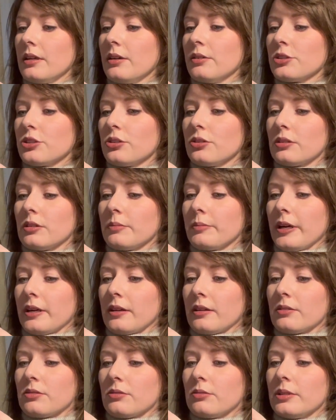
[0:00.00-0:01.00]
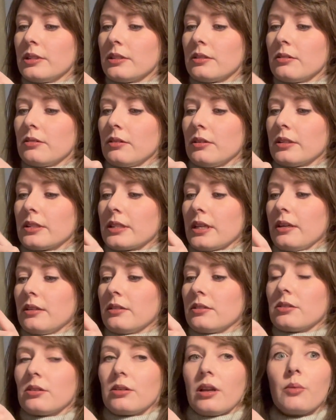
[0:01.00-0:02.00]
Chocolate packets always so hard to get
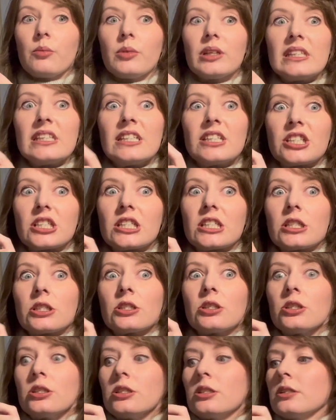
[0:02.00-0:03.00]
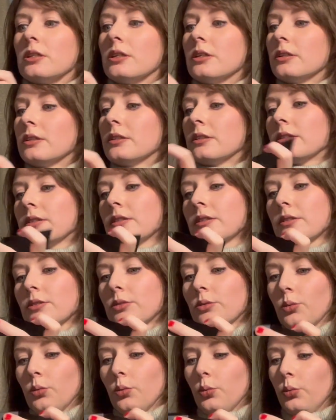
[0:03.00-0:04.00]
into. Like, we need to get in these.
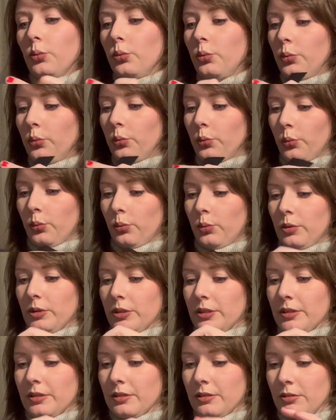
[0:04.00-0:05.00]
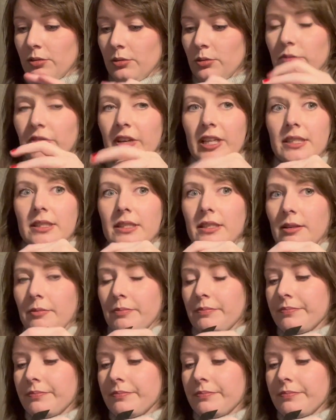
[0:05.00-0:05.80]
Ooh, all fancy.